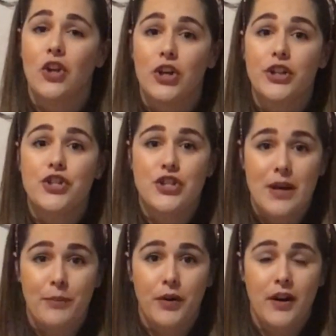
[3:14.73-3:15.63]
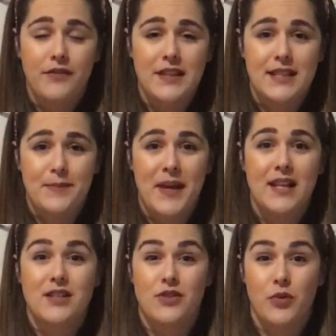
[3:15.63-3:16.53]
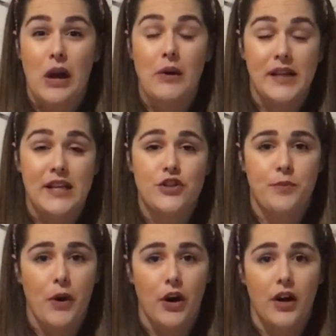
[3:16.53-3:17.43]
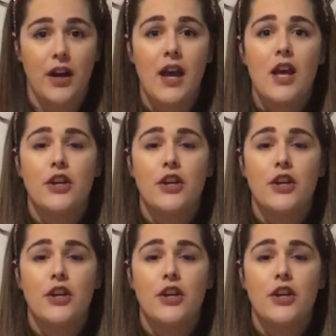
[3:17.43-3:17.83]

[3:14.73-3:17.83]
large number of these pins throughout each park.